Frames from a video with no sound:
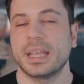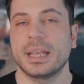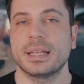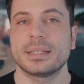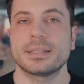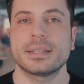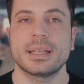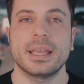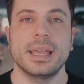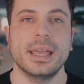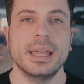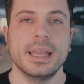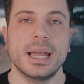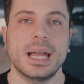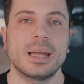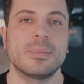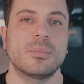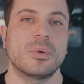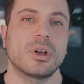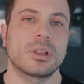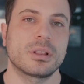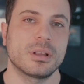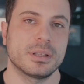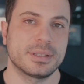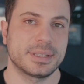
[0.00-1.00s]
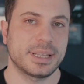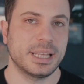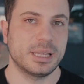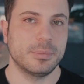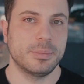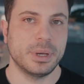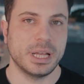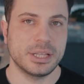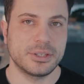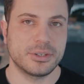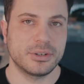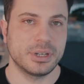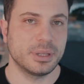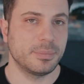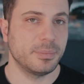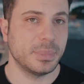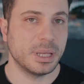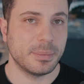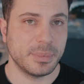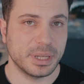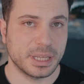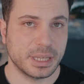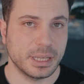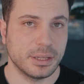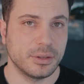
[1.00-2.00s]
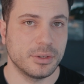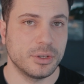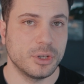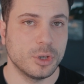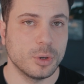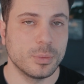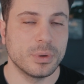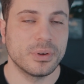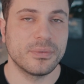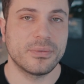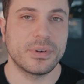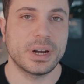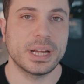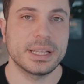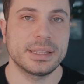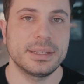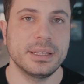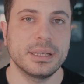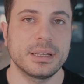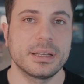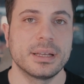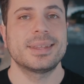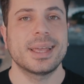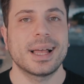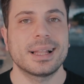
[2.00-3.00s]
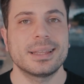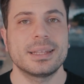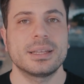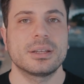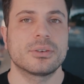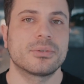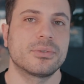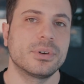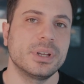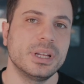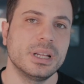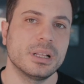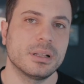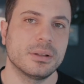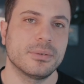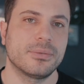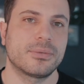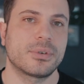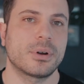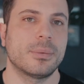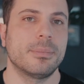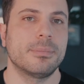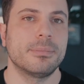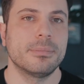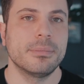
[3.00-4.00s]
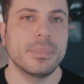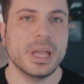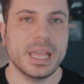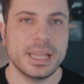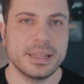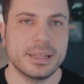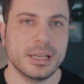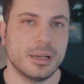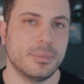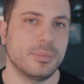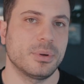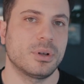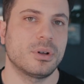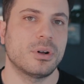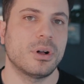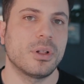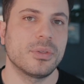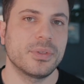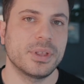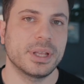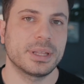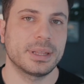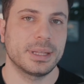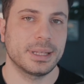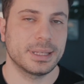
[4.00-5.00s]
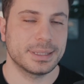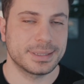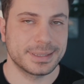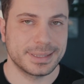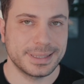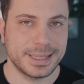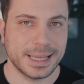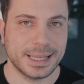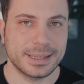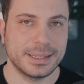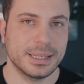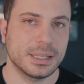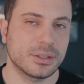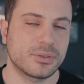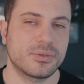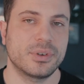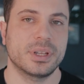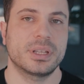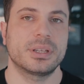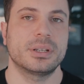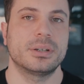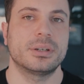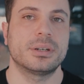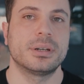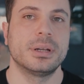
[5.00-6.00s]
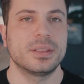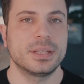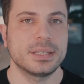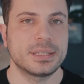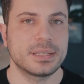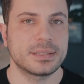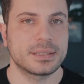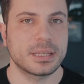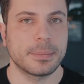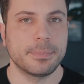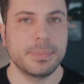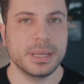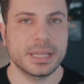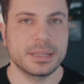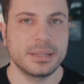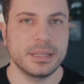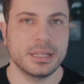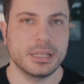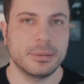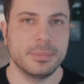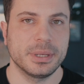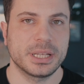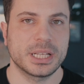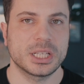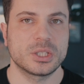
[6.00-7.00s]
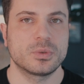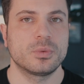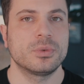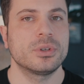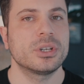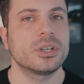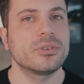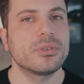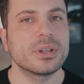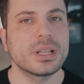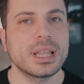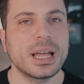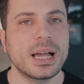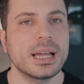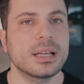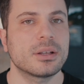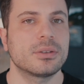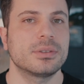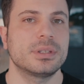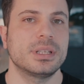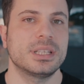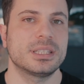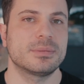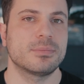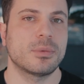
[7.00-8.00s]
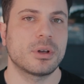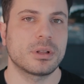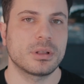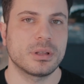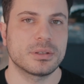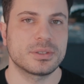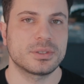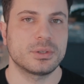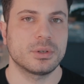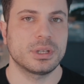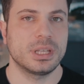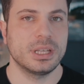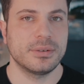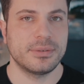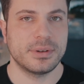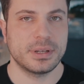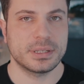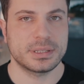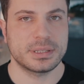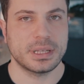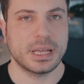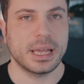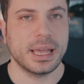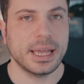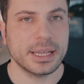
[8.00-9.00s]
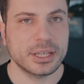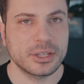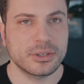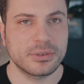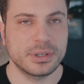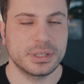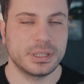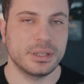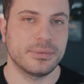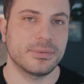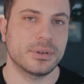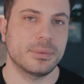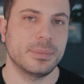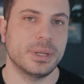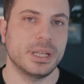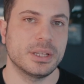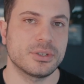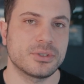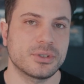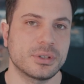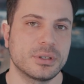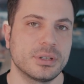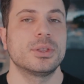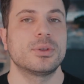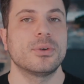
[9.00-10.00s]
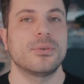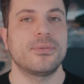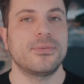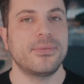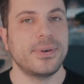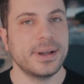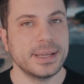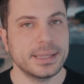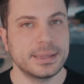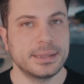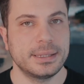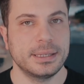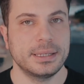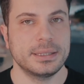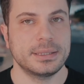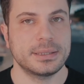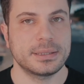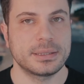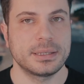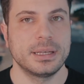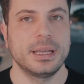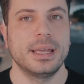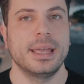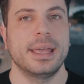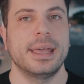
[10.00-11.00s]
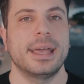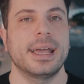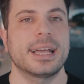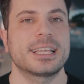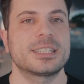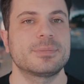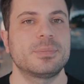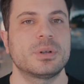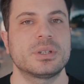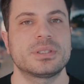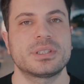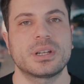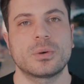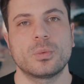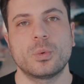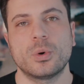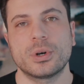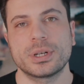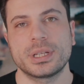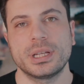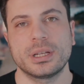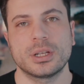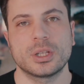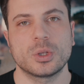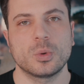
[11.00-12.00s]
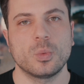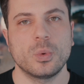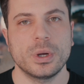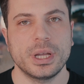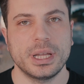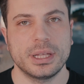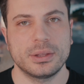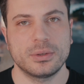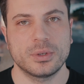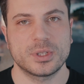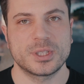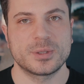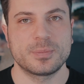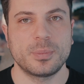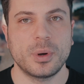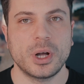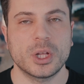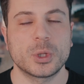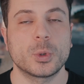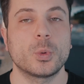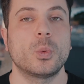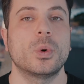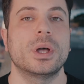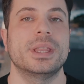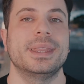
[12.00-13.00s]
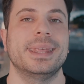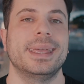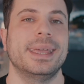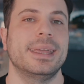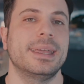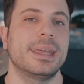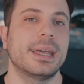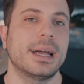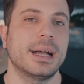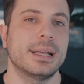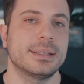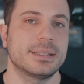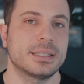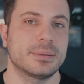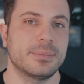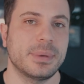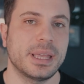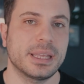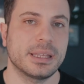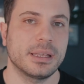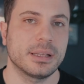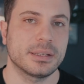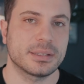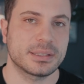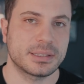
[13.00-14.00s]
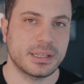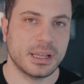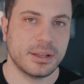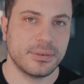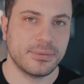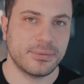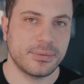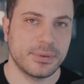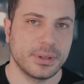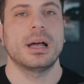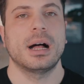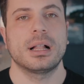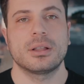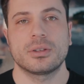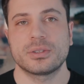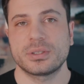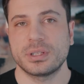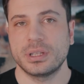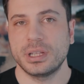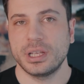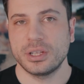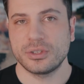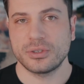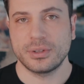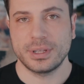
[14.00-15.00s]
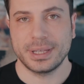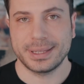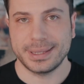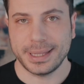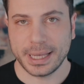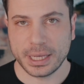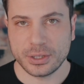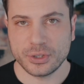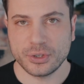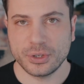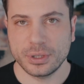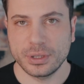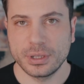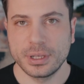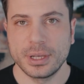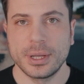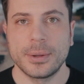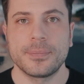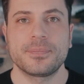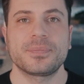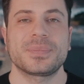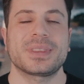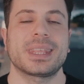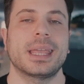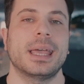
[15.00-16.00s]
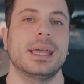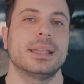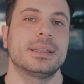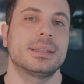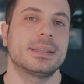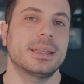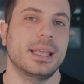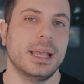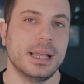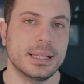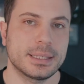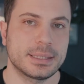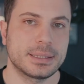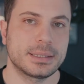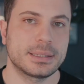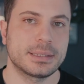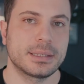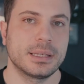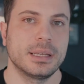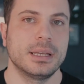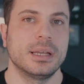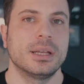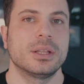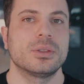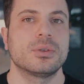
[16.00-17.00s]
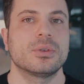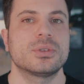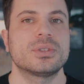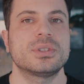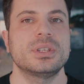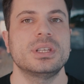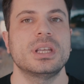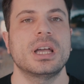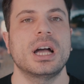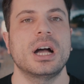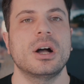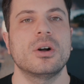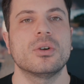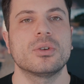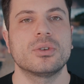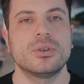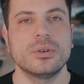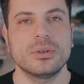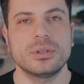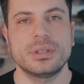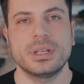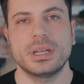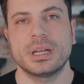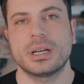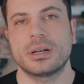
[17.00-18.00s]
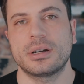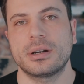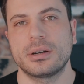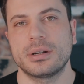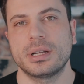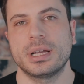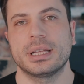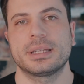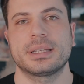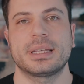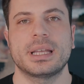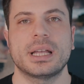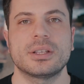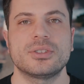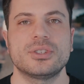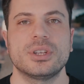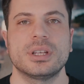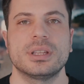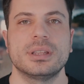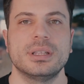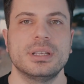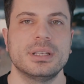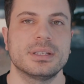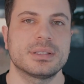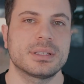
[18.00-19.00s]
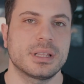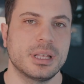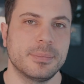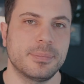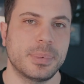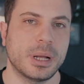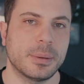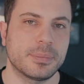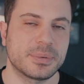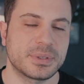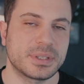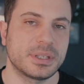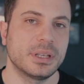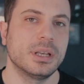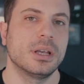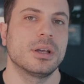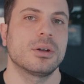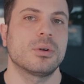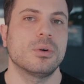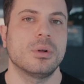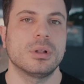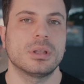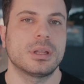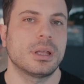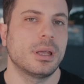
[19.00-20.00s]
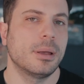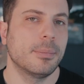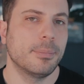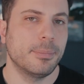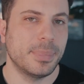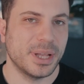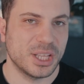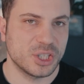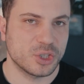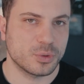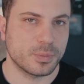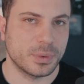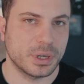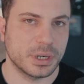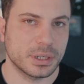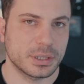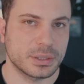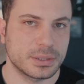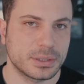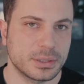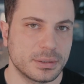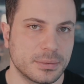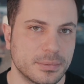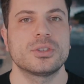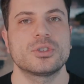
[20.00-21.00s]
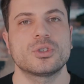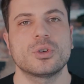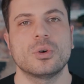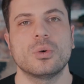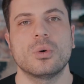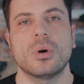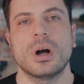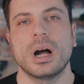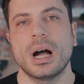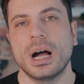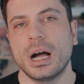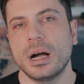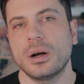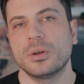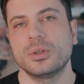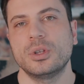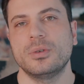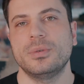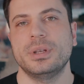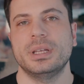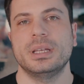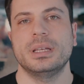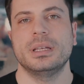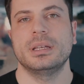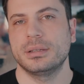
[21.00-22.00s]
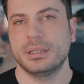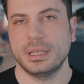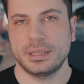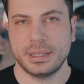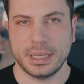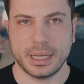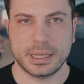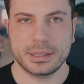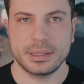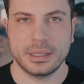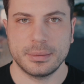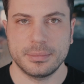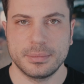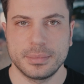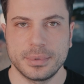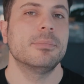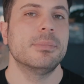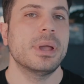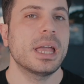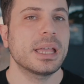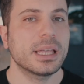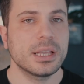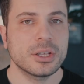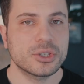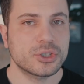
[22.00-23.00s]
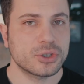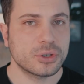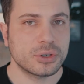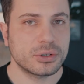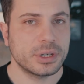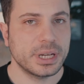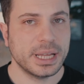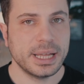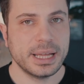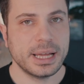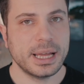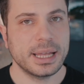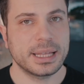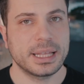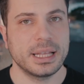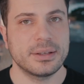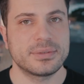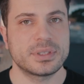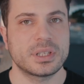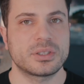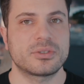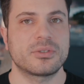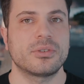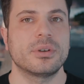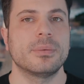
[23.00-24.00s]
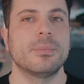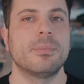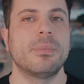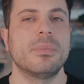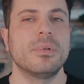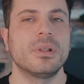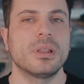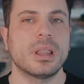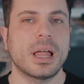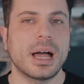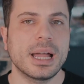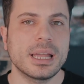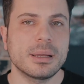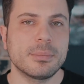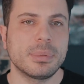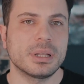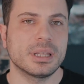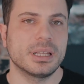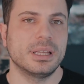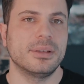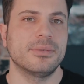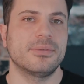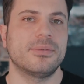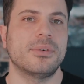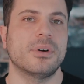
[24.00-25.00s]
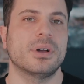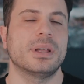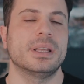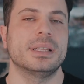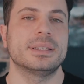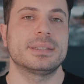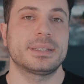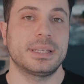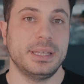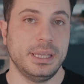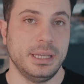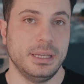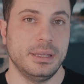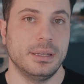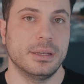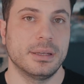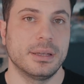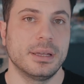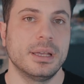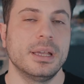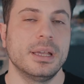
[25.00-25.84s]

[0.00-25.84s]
As AI models get better at mimicking human writing, telling real from made-up content is getting trickier. This is a big deal because we rely on these models to give us accurate information. To fight this, experts are working on a way to spot when AI is making stuff, hallucination detection, and tests to see how good they are at catching these slip-ups called benchmarks. So how do we detect them? Making sure AI gives us reliable info is key.